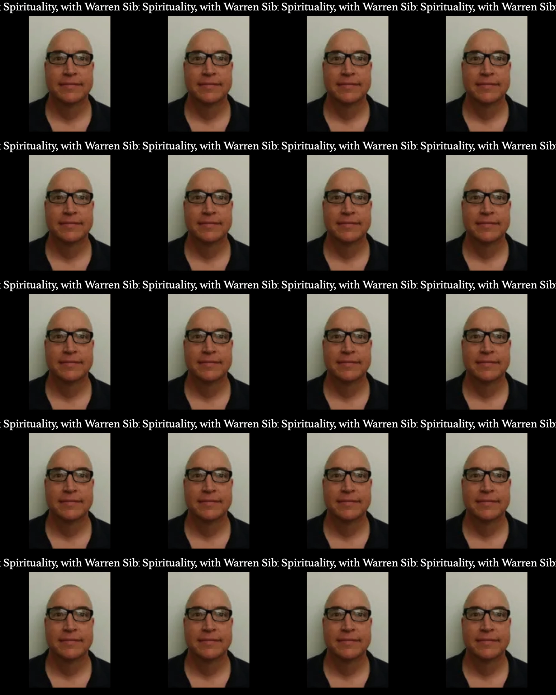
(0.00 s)

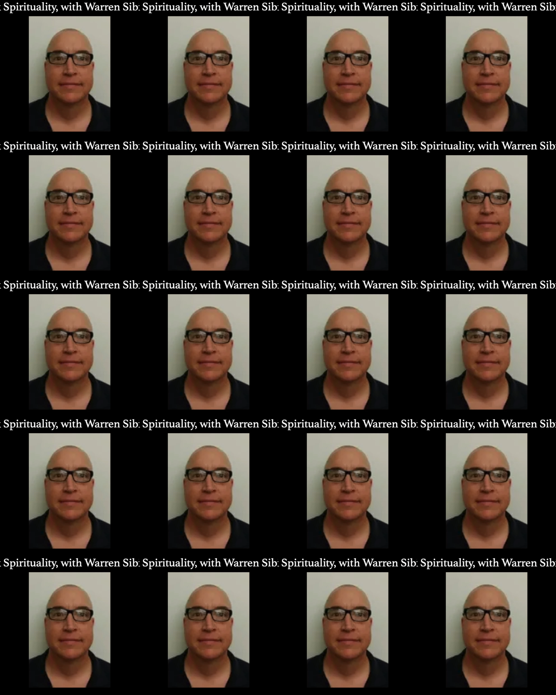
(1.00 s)

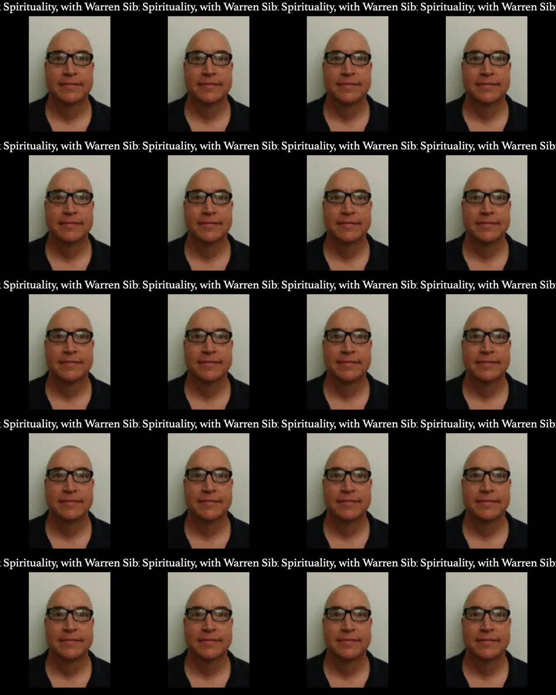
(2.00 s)

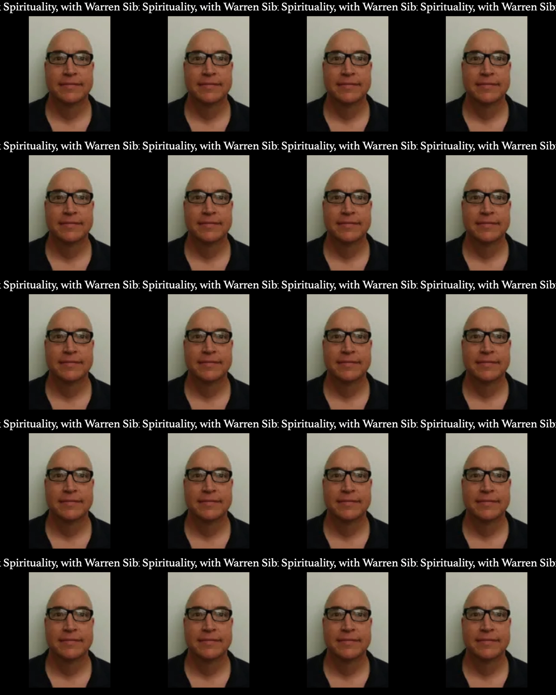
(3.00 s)

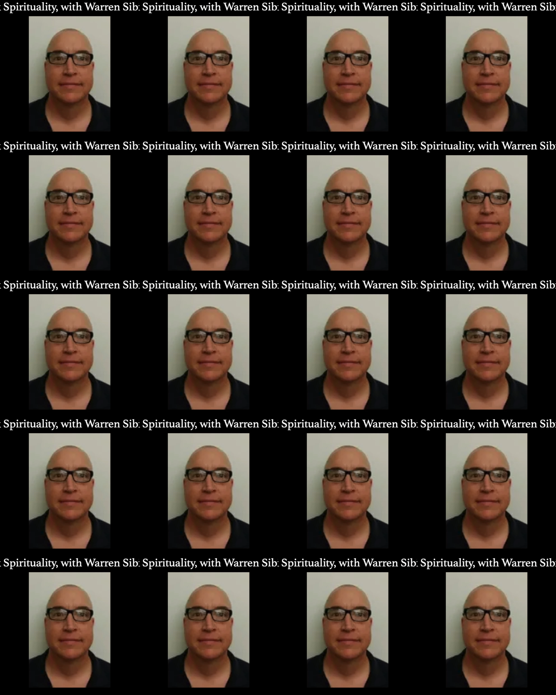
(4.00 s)
[no speech]